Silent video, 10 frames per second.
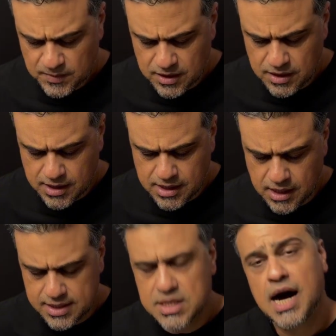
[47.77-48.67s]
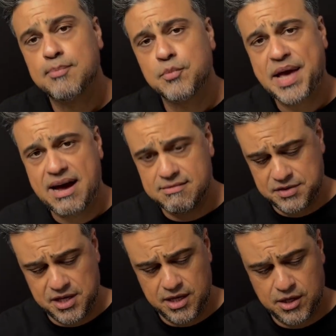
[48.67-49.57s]
on top we have
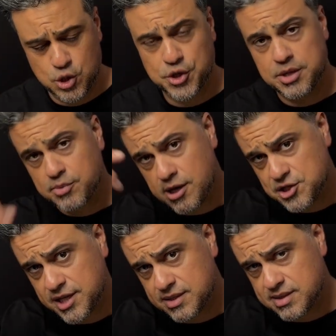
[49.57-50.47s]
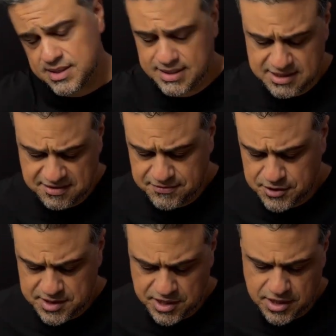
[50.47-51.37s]
the current projects. That's the first
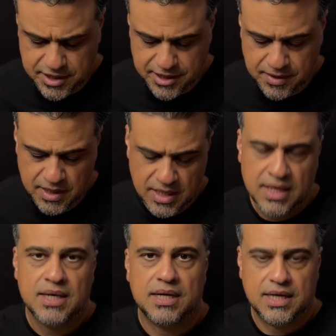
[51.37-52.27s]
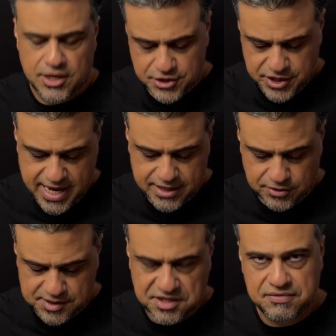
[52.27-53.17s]
thing on there. Under that, you'll
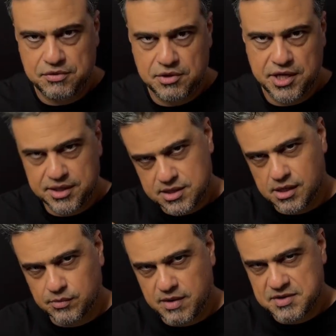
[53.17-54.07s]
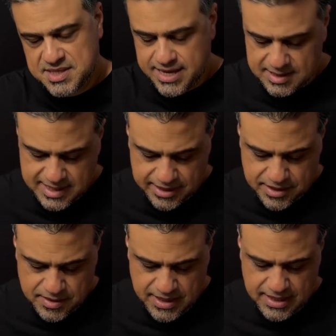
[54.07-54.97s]
see a few things. I'll reference that in a second.
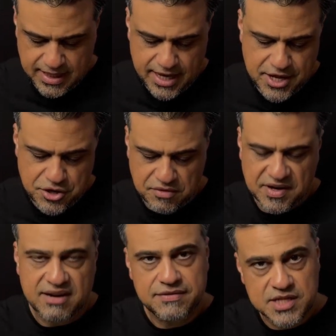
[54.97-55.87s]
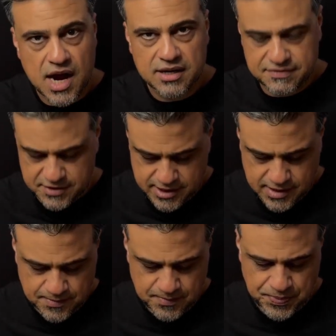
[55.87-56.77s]
And then you've got photographer,
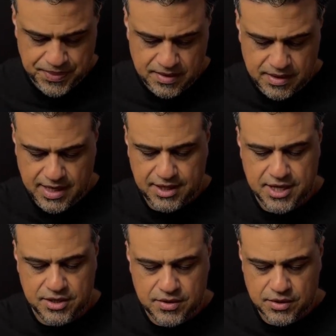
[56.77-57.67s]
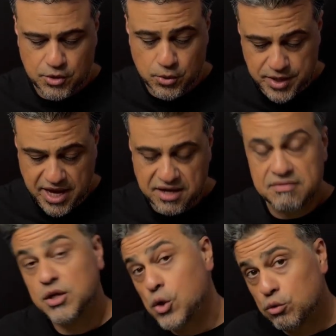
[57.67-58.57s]
and then creative
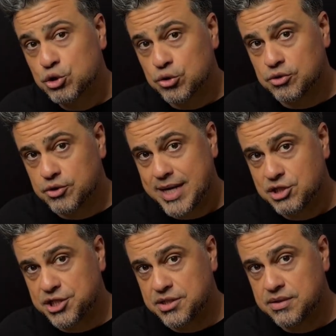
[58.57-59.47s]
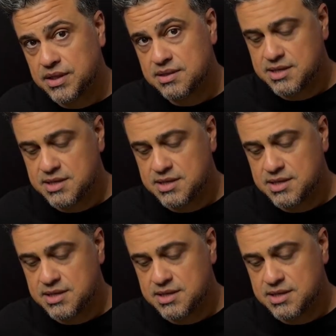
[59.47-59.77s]
and cultural direction is the